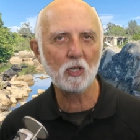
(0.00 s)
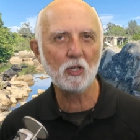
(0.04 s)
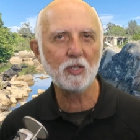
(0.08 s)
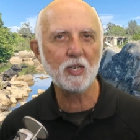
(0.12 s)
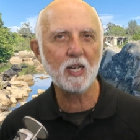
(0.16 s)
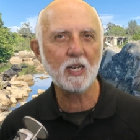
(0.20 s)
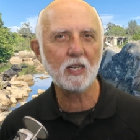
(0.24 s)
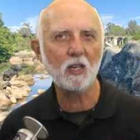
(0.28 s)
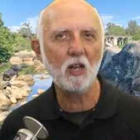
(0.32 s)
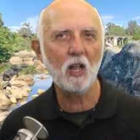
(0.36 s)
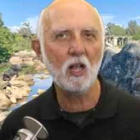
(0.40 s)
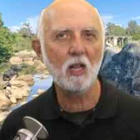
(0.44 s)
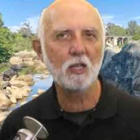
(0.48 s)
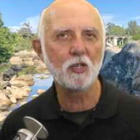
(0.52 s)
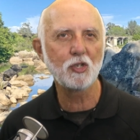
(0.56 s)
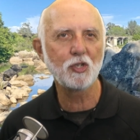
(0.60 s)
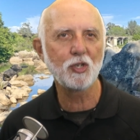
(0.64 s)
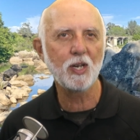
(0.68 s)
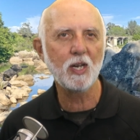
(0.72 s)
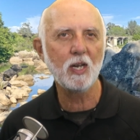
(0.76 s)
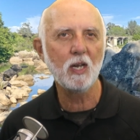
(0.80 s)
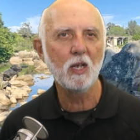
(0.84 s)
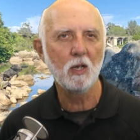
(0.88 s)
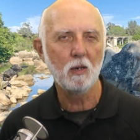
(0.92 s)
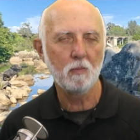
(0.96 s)

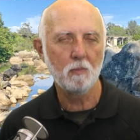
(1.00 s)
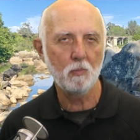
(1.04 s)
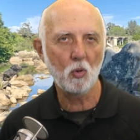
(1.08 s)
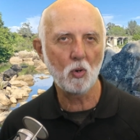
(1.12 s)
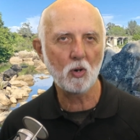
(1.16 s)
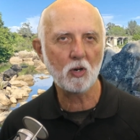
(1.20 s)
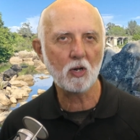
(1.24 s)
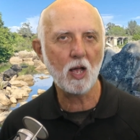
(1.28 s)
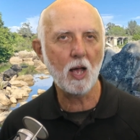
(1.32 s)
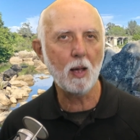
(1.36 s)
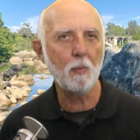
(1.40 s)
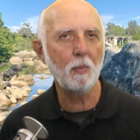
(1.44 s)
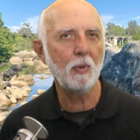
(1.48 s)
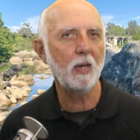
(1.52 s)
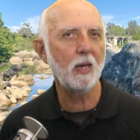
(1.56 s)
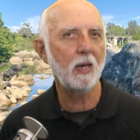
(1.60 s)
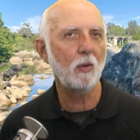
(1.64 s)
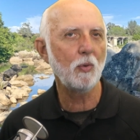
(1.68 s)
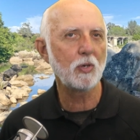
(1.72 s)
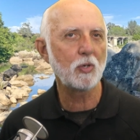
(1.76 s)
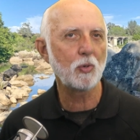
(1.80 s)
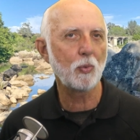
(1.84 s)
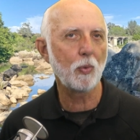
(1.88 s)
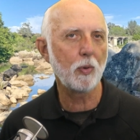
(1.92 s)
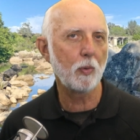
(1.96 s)
technology, more commonly
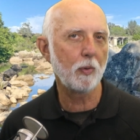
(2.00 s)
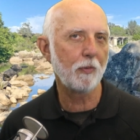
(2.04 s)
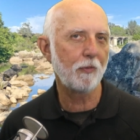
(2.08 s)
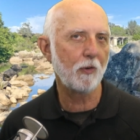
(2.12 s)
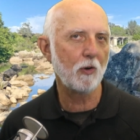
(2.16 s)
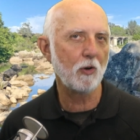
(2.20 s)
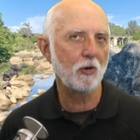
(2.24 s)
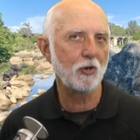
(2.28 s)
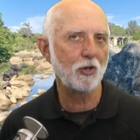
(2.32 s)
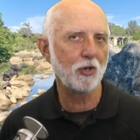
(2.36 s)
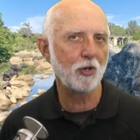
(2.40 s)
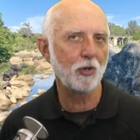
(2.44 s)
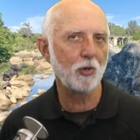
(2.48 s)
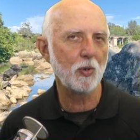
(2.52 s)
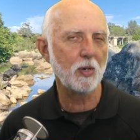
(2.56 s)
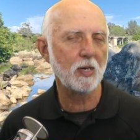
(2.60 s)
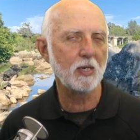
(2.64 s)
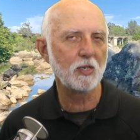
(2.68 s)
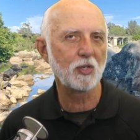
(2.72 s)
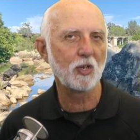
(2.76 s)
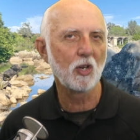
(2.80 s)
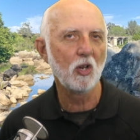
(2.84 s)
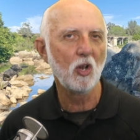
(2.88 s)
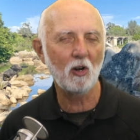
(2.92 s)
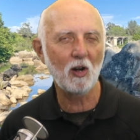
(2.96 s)
which we refer to
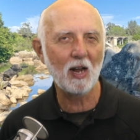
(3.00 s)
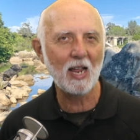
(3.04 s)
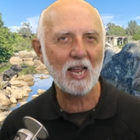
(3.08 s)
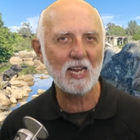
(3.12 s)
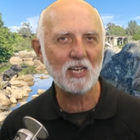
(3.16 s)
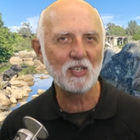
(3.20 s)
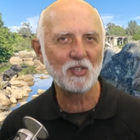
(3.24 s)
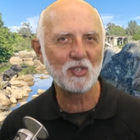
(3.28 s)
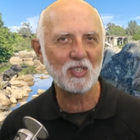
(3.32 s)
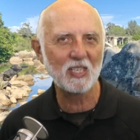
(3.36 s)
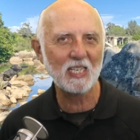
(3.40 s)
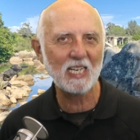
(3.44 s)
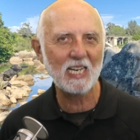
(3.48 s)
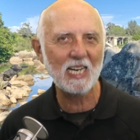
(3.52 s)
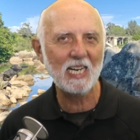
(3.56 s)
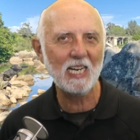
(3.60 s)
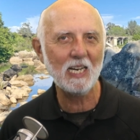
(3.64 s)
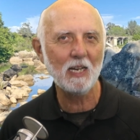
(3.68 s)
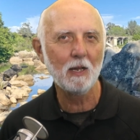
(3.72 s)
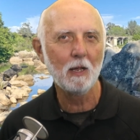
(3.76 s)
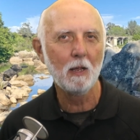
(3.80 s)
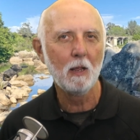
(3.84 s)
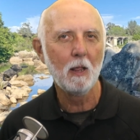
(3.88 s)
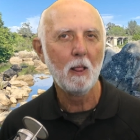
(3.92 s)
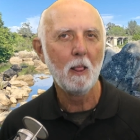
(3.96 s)
as A C,
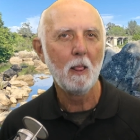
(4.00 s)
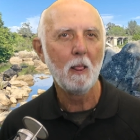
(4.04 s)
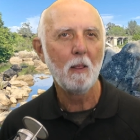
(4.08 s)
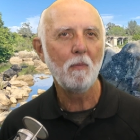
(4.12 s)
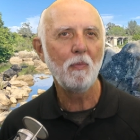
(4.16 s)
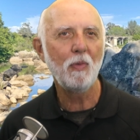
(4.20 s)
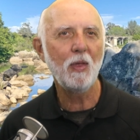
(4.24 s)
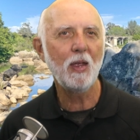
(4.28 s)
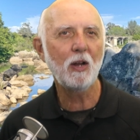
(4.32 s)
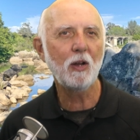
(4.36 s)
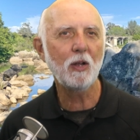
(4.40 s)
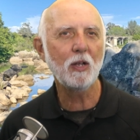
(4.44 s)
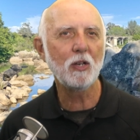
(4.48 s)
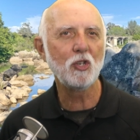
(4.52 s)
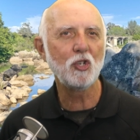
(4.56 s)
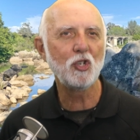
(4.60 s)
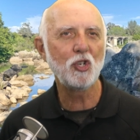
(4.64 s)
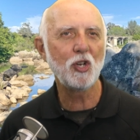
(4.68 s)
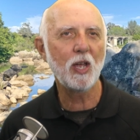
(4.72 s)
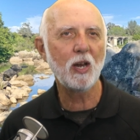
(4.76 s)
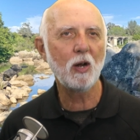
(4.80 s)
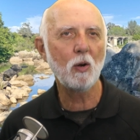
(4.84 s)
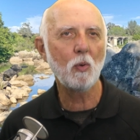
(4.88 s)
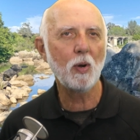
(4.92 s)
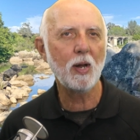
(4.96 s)
they could
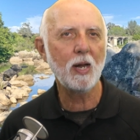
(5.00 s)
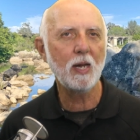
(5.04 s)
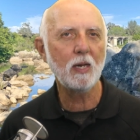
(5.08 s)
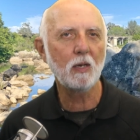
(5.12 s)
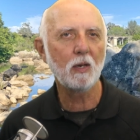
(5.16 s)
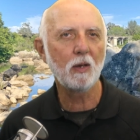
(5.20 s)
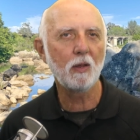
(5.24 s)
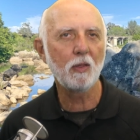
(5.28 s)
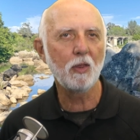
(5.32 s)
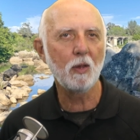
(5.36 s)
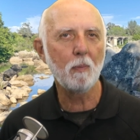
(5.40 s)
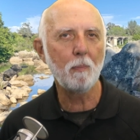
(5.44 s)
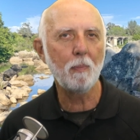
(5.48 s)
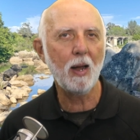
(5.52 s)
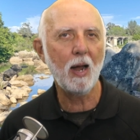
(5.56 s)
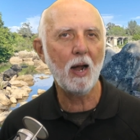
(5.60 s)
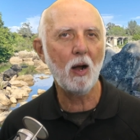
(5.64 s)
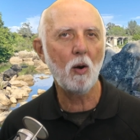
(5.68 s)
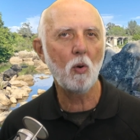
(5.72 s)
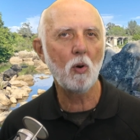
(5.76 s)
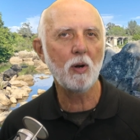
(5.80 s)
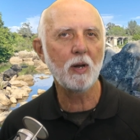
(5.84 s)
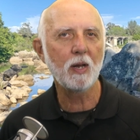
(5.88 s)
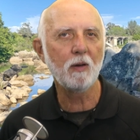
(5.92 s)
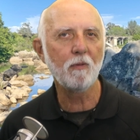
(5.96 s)
generate the
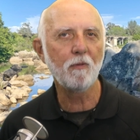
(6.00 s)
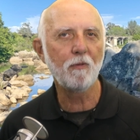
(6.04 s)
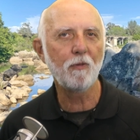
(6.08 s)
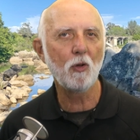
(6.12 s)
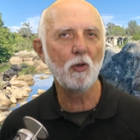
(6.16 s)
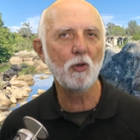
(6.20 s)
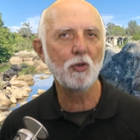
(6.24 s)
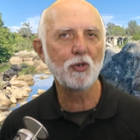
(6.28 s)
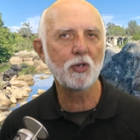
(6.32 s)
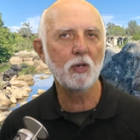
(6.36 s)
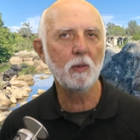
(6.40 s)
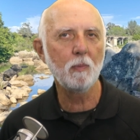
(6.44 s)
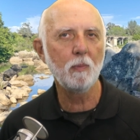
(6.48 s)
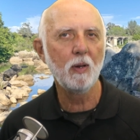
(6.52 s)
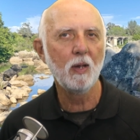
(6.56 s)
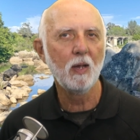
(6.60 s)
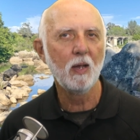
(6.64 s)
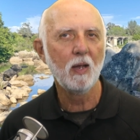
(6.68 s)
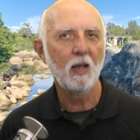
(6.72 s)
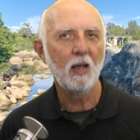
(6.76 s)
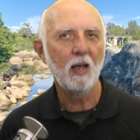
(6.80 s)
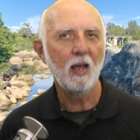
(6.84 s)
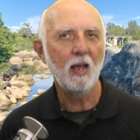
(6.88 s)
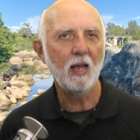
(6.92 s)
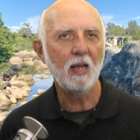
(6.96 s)
power in Folsom
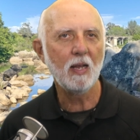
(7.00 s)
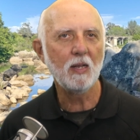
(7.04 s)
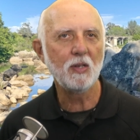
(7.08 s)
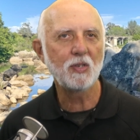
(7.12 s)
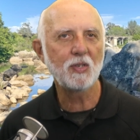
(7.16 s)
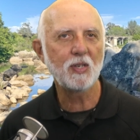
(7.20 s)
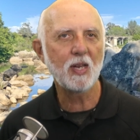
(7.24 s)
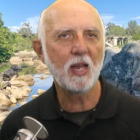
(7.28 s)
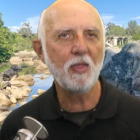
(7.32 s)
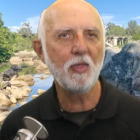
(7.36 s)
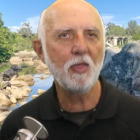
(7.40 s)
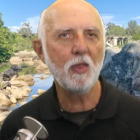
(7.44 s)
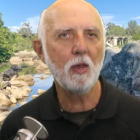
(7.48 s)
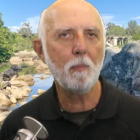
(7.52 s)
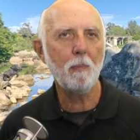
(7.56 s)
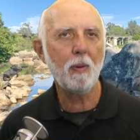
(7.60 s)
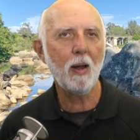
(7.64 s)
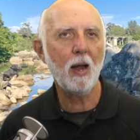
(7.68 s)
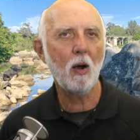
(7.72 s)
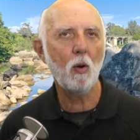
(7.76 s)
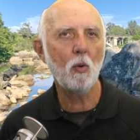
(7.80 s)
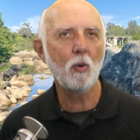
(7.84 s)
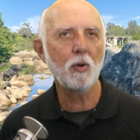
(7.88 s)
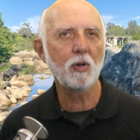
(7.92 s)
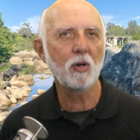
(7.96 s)
and send the
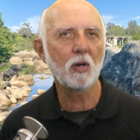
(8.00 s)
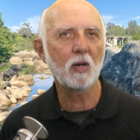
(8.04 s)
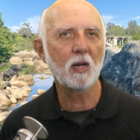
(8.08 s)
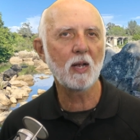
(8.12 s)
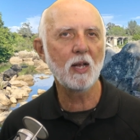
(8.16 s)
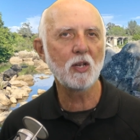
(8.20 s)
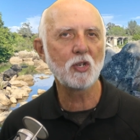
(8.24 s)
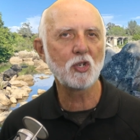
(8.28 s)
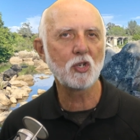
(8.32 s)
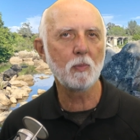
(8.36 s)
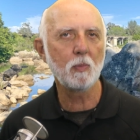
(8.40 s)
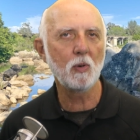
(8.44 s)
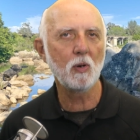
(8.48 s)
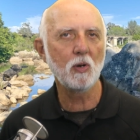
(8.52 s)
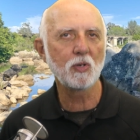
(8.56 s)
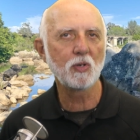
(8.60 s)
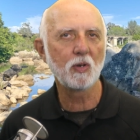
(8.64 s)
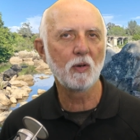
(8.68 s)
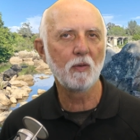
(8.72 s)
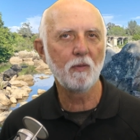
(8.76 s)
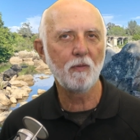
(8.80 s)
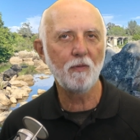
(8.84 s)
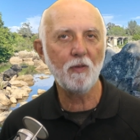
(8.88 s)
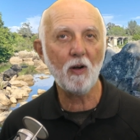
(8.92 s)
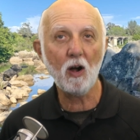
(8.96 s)
power to customers
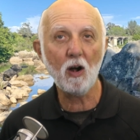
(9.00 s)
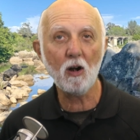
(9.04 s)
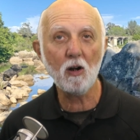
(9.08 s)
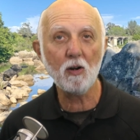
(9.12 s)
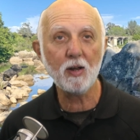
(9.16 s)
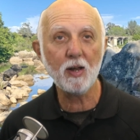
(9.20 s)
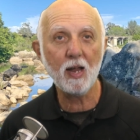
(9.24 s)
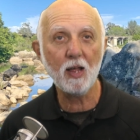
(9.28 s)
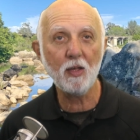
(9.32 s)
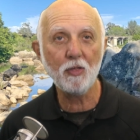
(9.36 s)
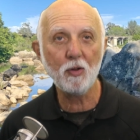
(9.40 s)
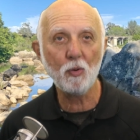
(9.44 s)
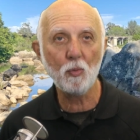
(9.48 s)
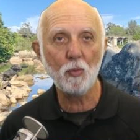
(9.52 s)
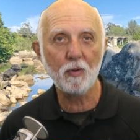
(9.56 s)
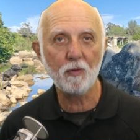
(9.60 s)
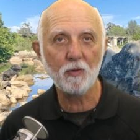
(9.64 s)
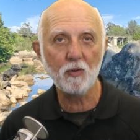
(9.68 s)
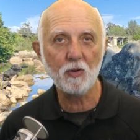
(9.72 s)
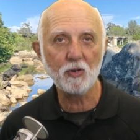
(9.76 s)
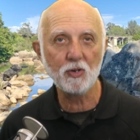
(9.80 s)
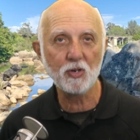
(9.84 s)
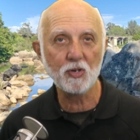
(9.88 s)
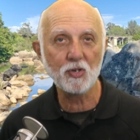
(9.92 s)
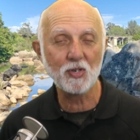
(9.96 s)
far down the
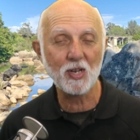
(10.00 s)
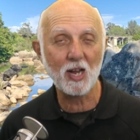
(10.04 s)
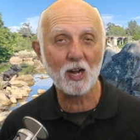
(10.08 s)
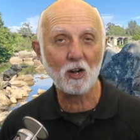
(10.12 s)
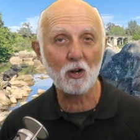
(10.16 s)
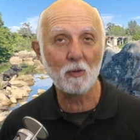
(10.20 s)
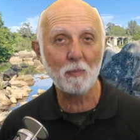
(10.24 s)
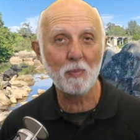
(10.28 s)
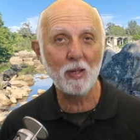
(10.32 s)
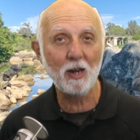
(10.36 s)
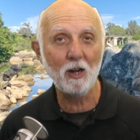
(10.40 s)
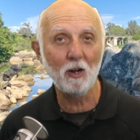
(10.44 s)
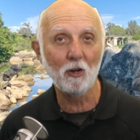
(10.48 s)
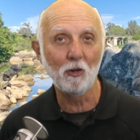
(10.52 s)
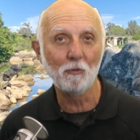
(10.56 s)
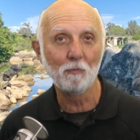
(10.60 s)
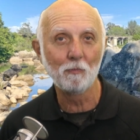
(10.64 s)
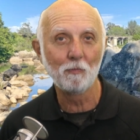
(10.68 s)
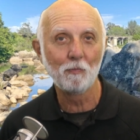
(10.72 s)
river to Sacramento.